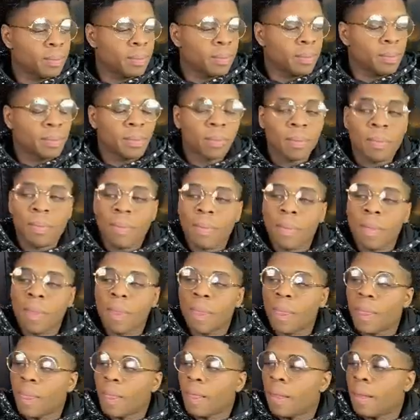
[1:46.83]

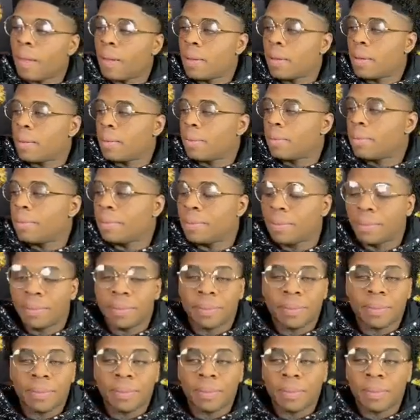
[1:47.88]

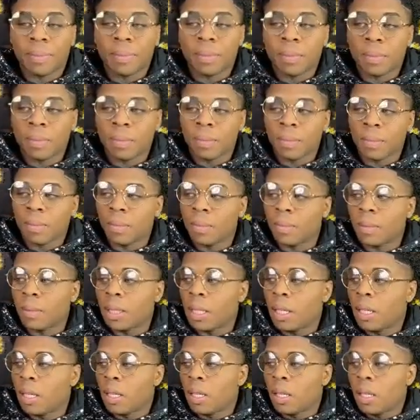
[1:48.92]

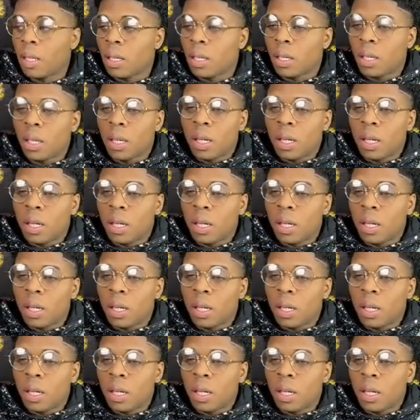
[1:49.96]
Nothing is said.